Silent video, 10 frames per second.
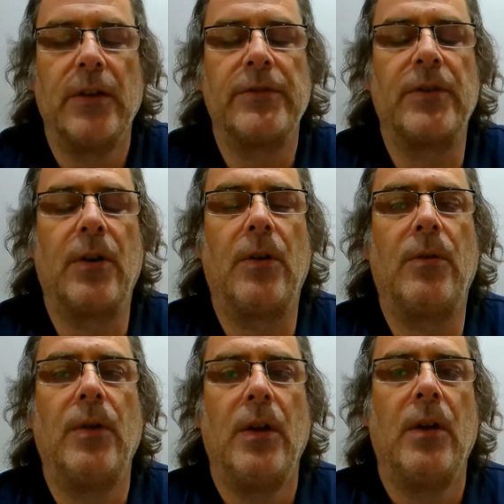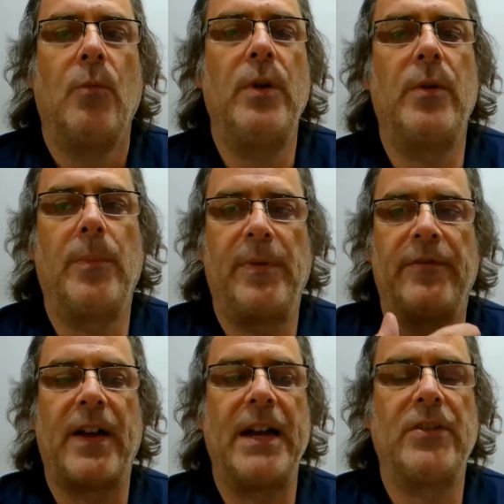So we will
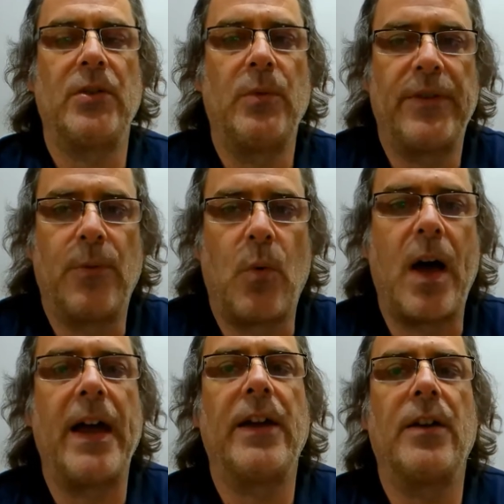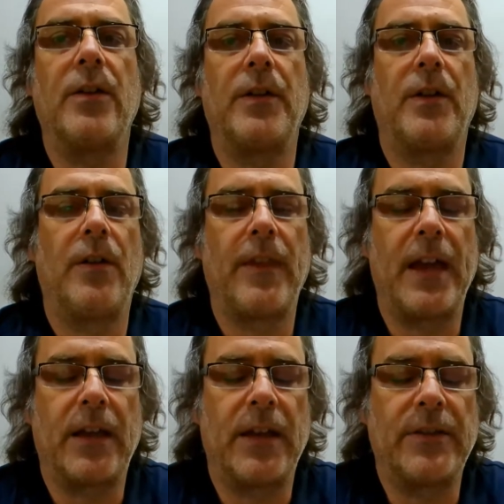provide you with wire and all
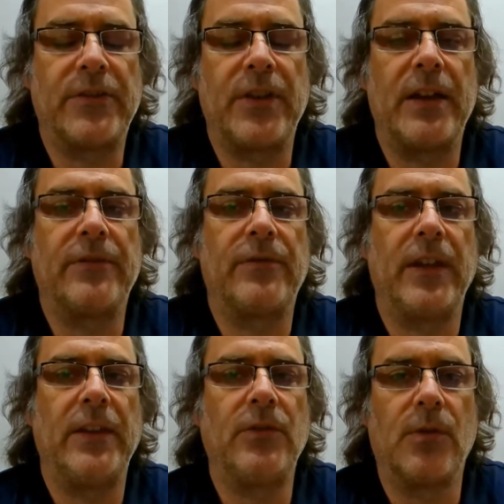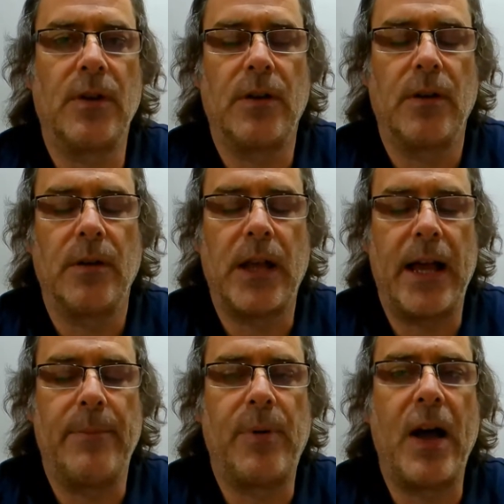that kind of stuff in your
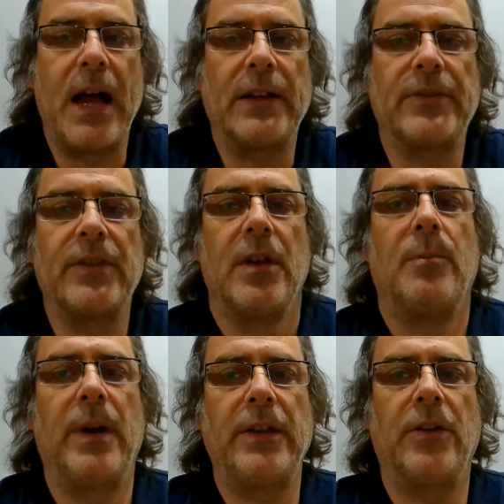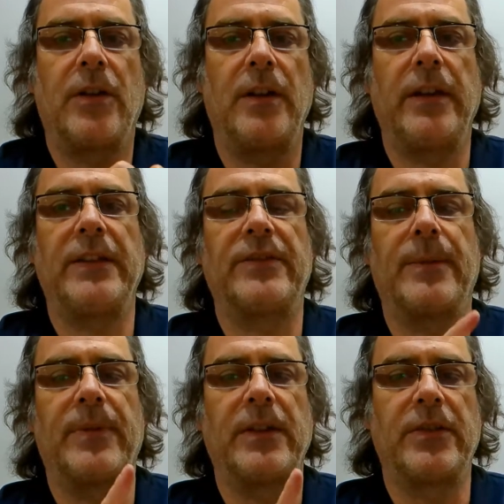box, but you're going to need
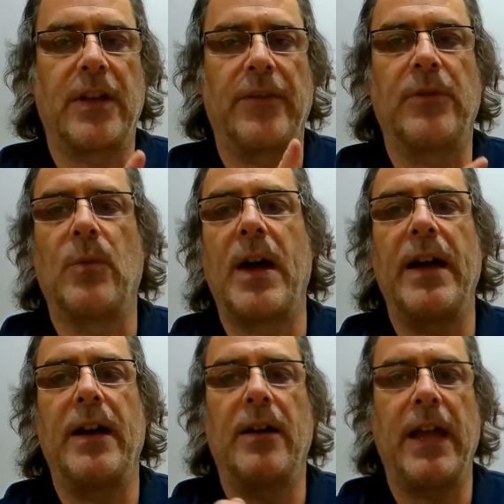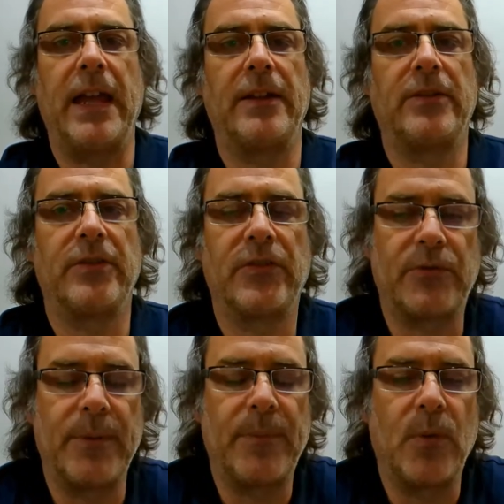something to cut the wire and to
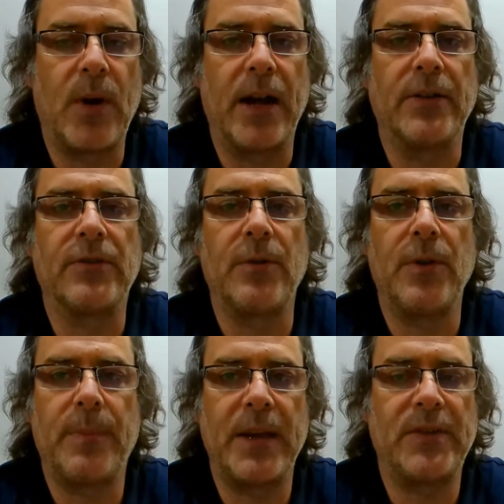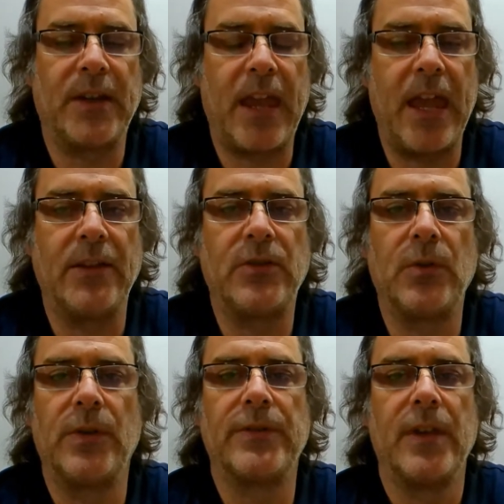strip the wire. So your basic hand
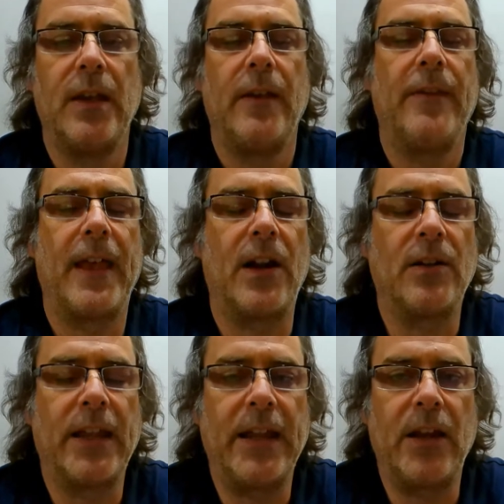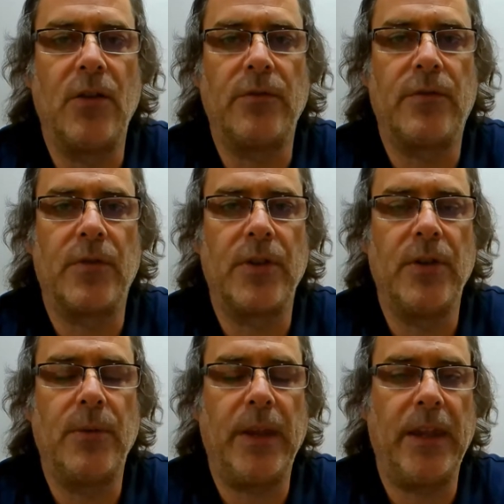tools that are laid out for
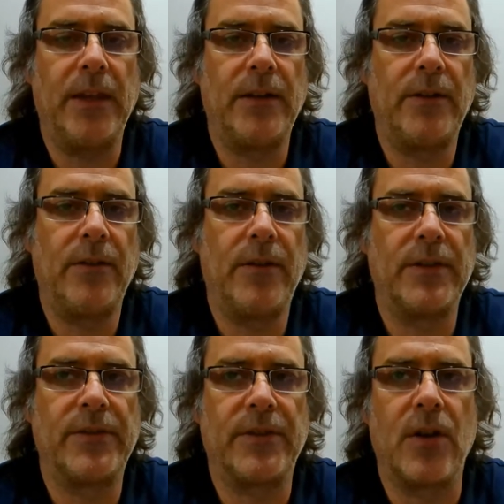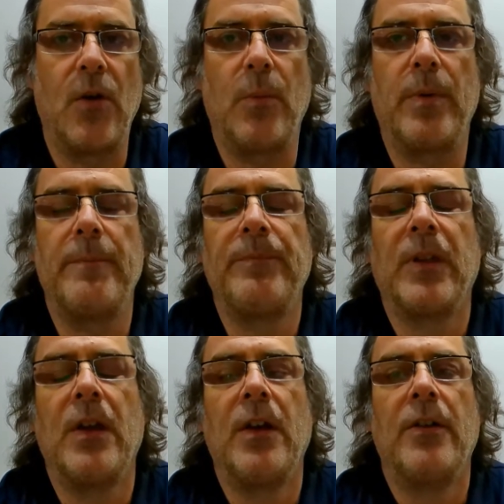you in the scope.
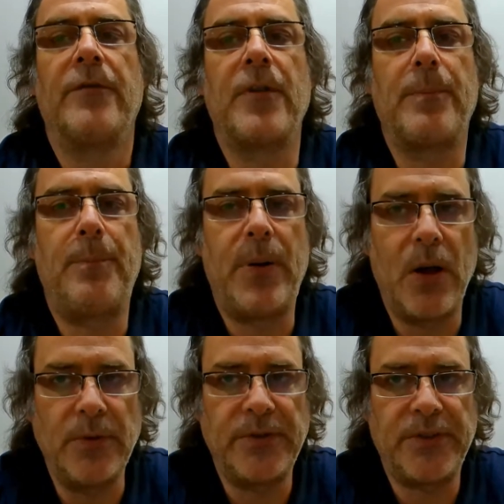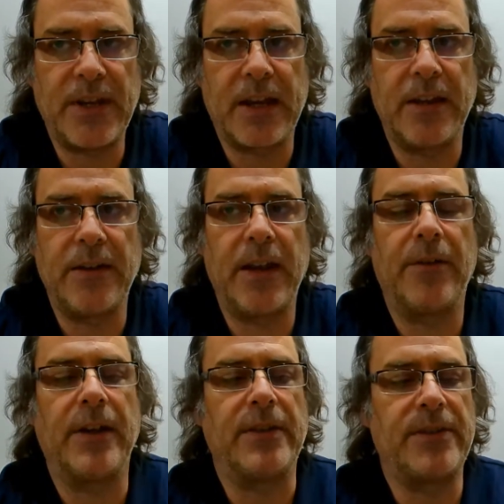For
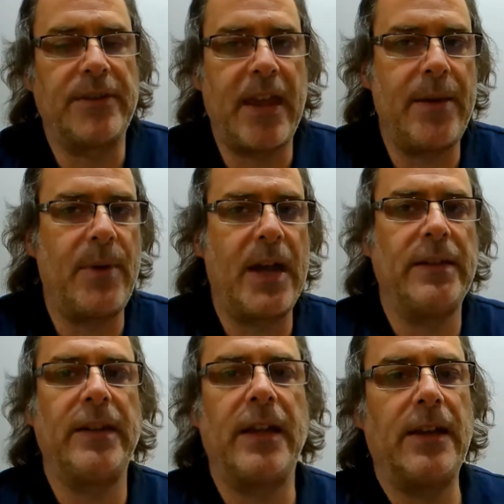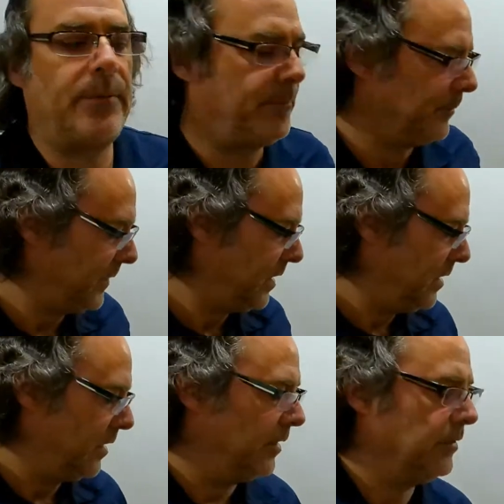post-secondary, same idea.
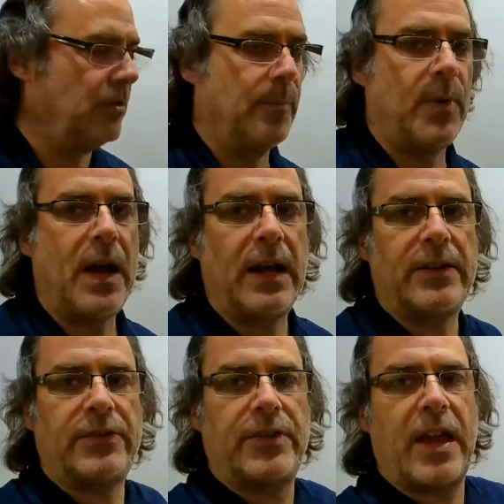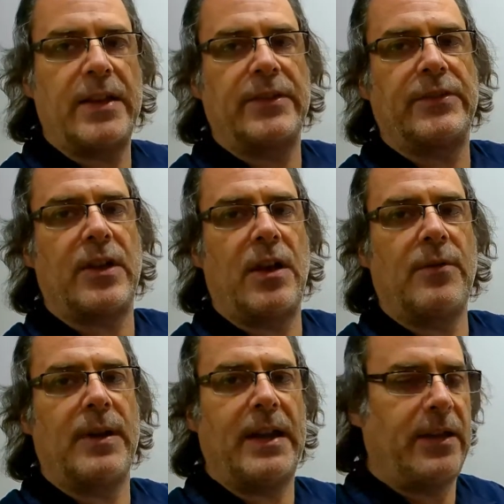Your box has
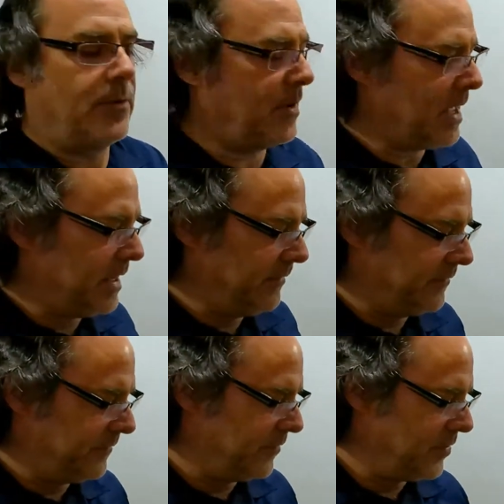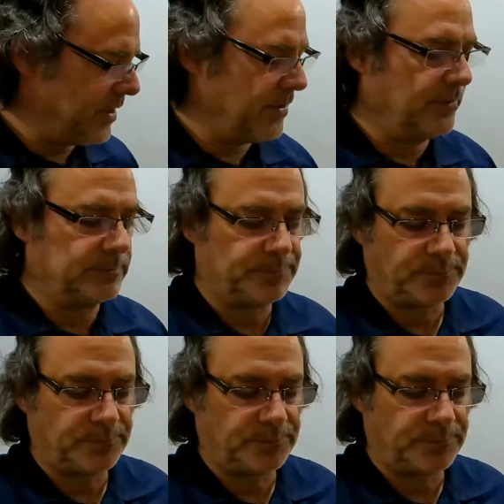already arrived for you.